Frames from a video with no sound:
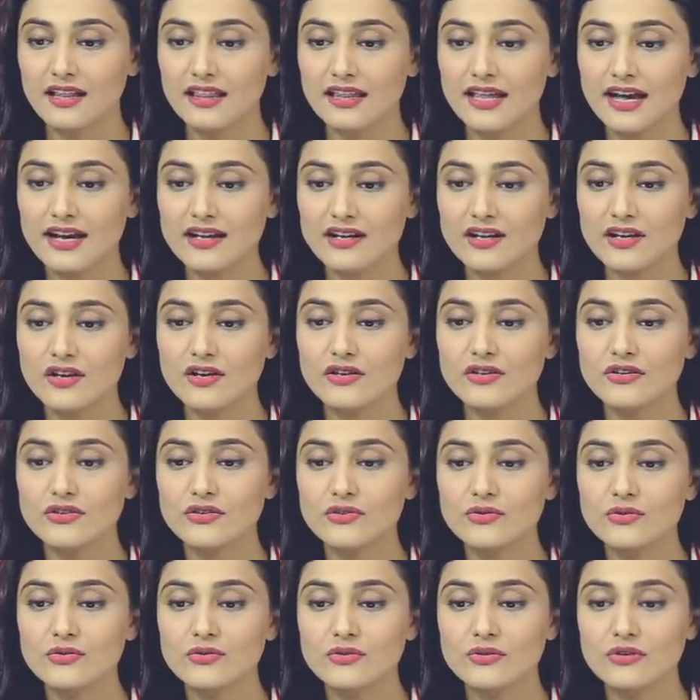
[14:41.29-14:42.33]
that
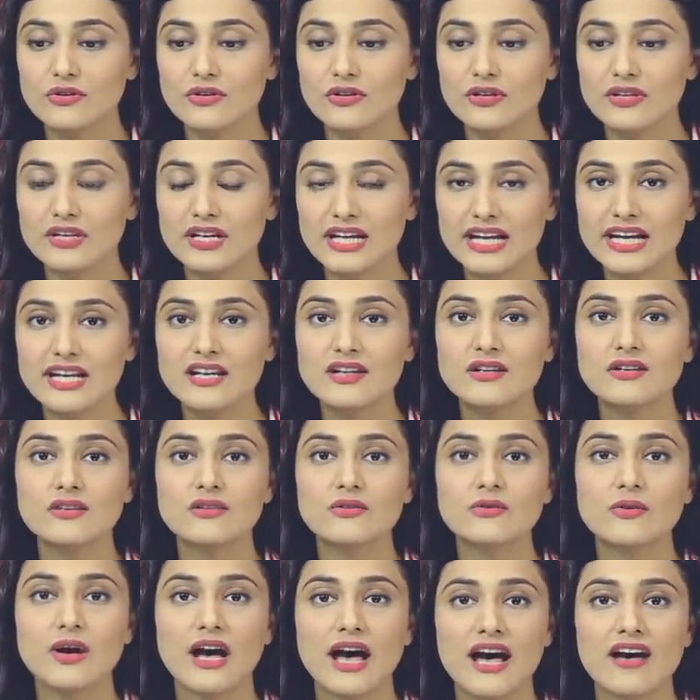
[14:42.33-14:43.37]
you need
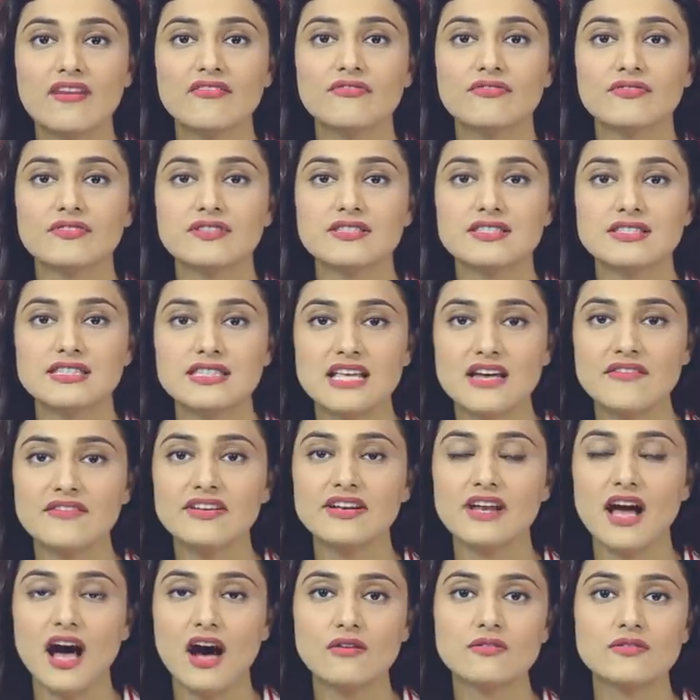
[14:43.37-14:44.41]
to have
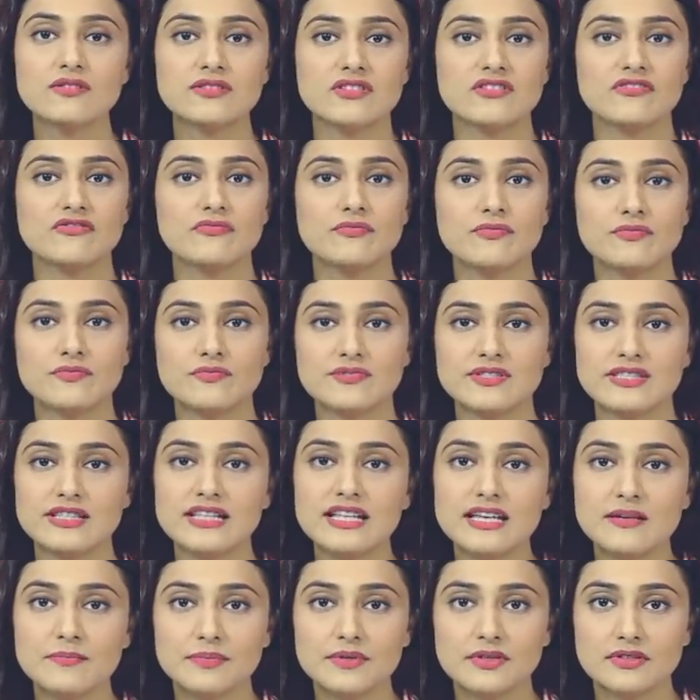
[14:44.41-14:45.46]
7 hours of
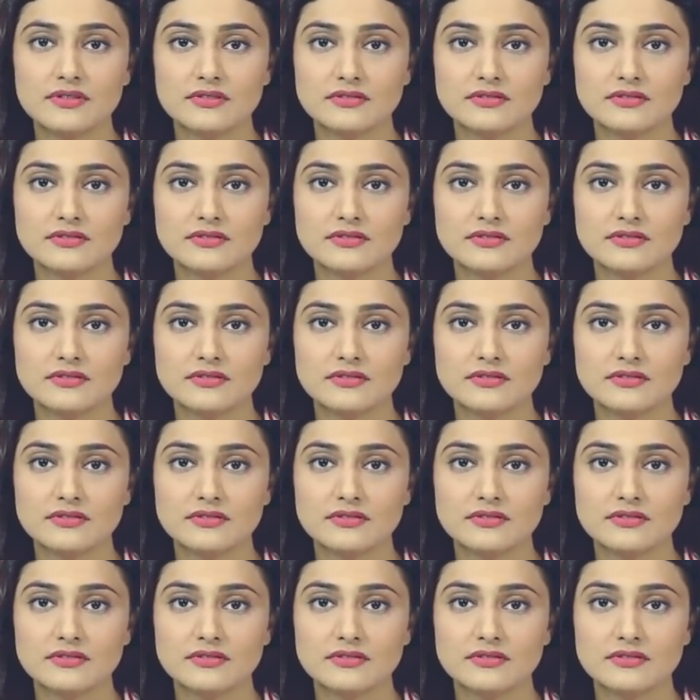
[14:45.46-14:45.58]
sleep